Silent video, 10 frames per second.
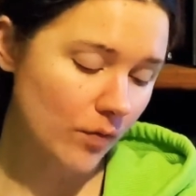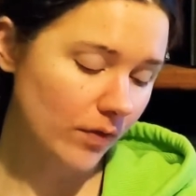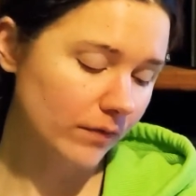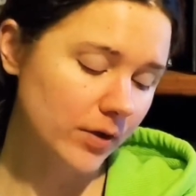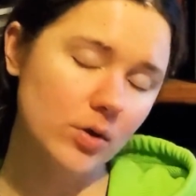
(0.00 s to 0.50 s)

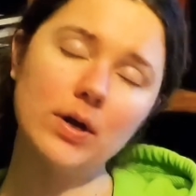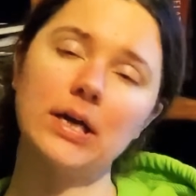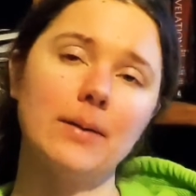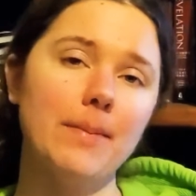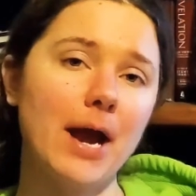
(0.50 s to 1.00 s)
overview
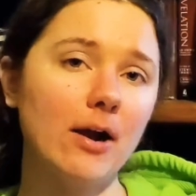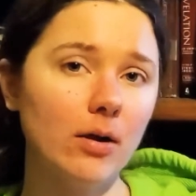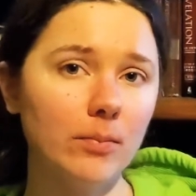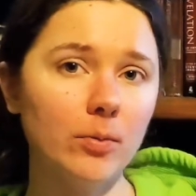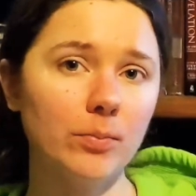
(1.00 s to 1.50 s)
and
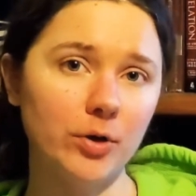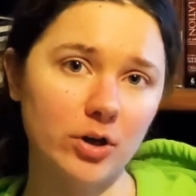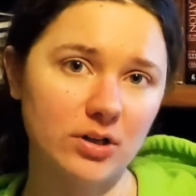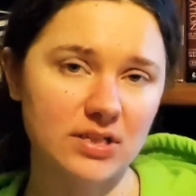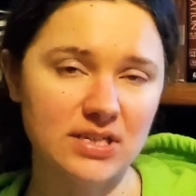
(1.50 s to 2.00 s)
comparable
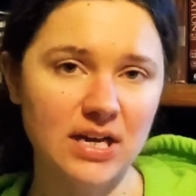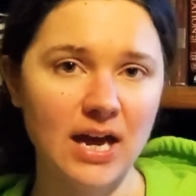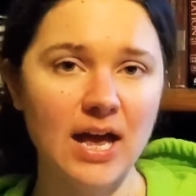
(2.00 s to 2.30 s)
books.